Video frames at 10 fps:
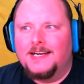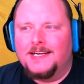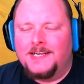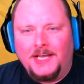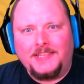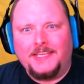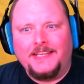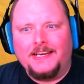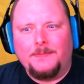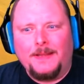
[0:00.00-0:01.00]
Nothing
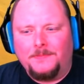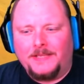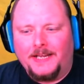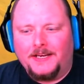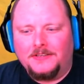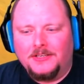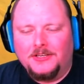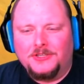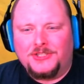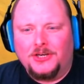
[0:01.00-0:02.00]
needed to be updated.
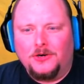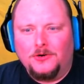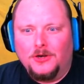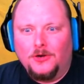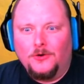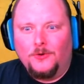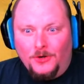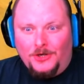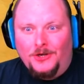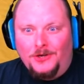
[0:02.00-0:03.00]
So,
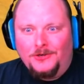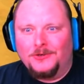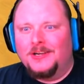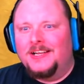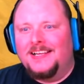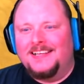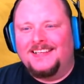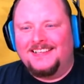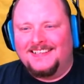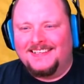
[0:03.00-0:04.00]

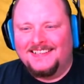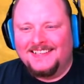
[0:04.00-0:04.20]
woohoo!